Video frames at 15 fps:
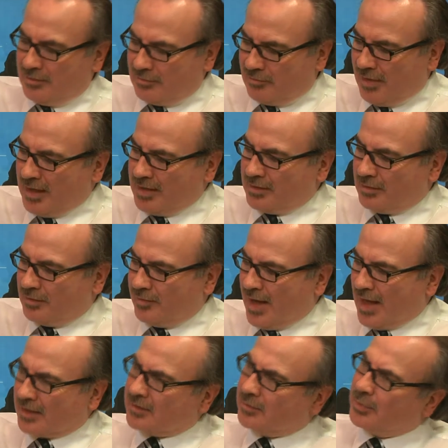the rates of
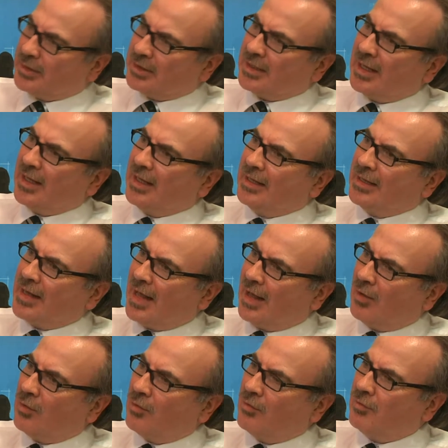VAT, but in
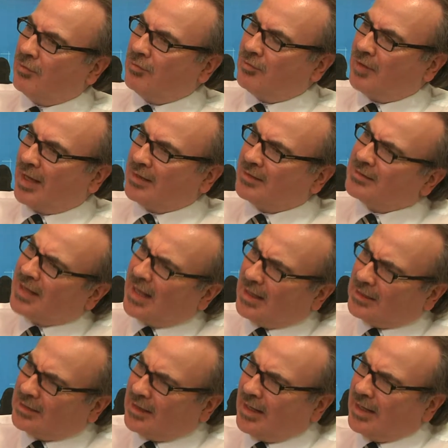how VAT is
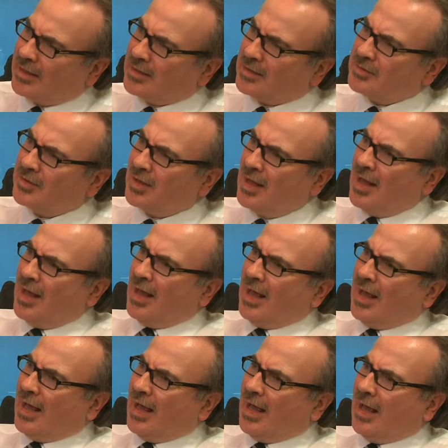calculated
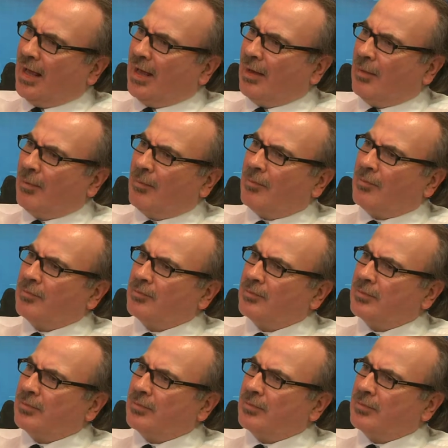on